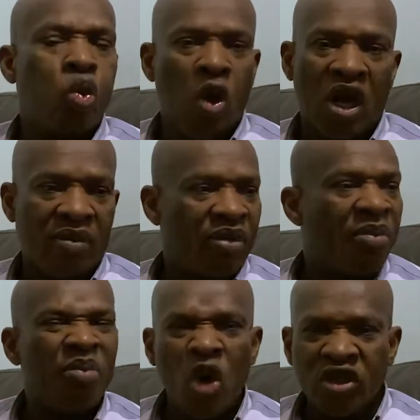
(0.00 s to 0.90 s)
one, but
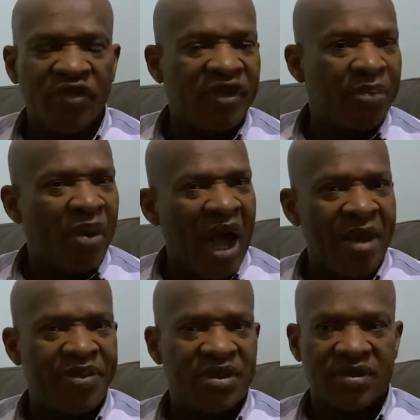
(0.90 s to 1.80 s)
most of the
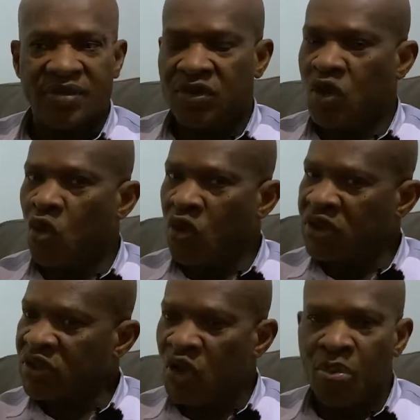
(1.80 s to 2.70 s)
pipes
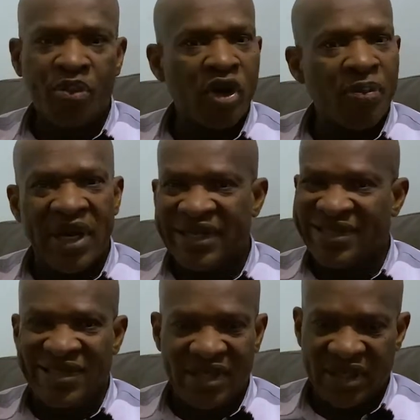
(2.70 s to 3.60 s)
was not properly
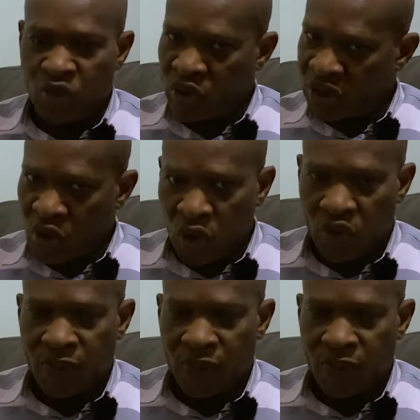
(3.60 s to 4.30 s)
seated with the glue.